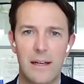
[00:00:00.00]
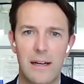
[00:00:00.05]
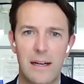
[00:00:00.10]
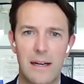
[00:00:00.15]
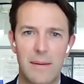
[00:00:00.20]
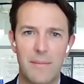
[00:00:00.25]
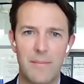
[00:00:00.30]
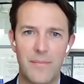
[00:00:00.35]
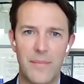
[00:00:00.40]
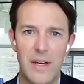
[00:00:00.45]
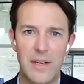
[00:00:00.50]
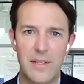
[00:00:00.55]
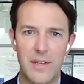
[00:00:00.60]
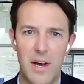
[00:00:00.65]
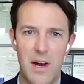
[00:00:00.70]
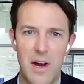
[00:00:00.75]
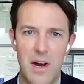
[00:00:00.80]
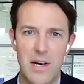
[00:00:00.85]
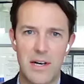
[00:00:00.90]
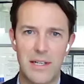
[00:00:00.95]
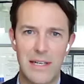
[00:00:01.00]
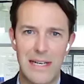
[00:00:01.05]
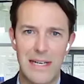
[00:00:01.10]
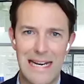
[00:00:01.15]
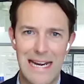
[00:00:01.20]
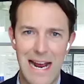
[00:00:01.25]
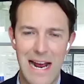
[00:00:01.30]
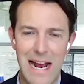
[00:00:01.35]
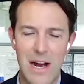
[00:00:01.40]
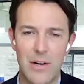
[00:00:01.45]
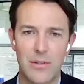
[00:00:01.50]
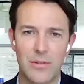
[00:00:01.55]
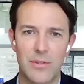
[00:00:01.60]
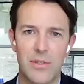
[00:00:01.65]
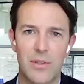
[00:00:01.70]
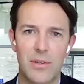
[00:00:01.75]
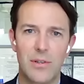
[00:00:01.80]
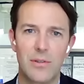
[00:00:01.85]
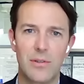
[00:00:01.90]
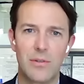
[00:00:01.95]
it's hard
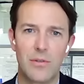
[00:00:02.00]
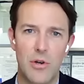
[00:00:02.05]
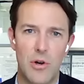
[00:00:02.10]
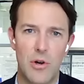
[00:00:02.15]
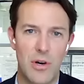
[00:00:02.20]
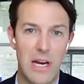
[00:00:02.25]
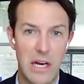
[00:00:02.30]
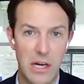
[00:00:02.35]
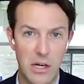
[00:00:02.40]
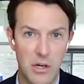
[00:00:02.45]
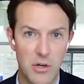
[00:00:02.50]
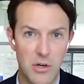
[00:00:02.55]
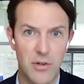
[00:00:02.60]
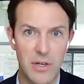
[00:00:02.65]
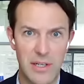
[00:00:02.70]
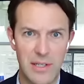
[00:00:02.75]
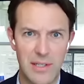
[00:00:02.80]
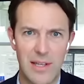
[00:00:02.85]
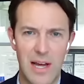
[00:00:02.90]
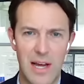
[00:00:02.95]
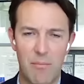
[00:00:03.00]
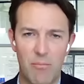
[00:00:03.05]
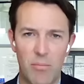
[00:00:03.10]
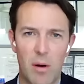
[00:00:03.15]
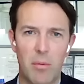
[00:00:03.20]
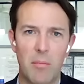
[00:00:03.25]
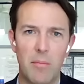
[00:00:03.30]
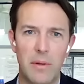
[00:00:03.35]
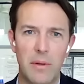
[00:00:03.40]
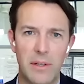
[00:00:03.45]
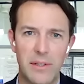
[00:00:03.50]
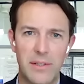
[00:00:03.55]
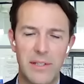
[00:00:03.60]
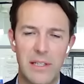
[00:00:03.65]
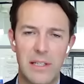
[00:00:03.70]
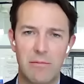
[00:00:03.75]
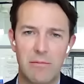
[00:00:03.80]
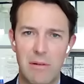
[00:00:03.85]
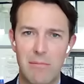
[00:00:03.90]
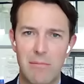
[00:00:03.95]
now to not increase that
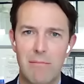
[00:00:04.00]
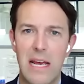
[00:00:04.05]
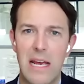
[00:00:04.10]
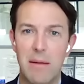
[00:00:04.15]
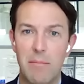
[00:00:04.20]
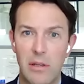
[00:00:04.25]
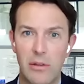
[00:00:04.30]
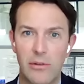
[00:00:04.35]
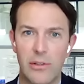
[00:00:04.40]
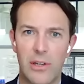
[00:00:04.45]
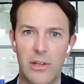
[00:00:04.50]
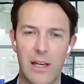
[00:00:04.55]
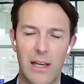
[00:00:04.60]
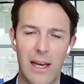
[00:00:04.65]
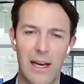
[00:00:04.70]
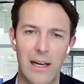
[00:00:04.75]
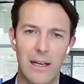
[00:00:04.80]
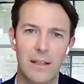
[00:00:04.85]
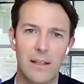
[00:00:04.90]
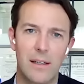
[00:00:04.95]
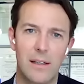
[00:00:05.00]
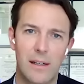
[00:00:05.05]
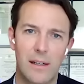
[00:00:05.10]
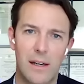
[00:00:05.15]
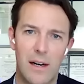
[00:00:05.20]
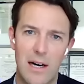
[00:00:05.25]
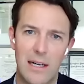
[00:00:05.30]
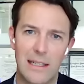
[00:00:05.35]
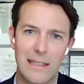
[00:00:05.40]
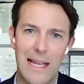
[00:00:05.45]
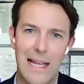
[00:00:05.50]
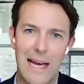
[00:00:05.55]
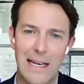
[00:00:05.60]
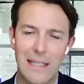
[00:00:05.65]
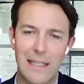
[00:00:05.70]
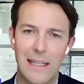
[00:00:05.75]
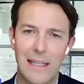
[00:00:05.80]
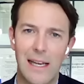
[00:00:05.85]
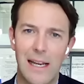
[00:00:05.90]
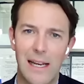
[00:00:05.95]
probability that we may be looking at a hard
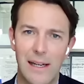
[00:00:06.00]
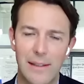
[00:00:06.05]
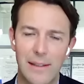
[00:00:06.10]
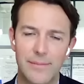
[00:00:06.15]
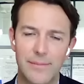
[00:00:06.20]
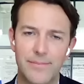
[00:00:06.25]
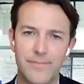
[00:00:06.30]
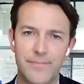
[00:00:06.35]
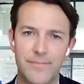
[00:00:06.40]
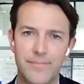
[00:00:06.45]
landing here.